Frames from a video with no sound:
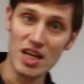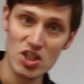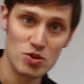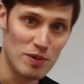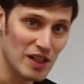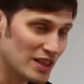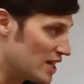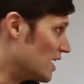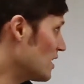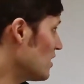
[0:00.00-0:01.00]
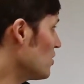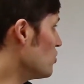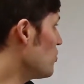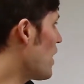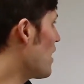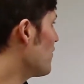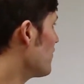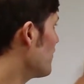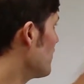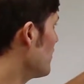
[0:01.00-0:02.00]
each building, you
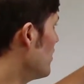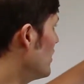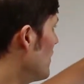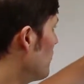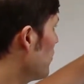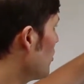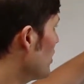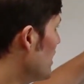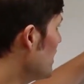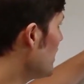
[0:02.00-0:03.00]
have an employee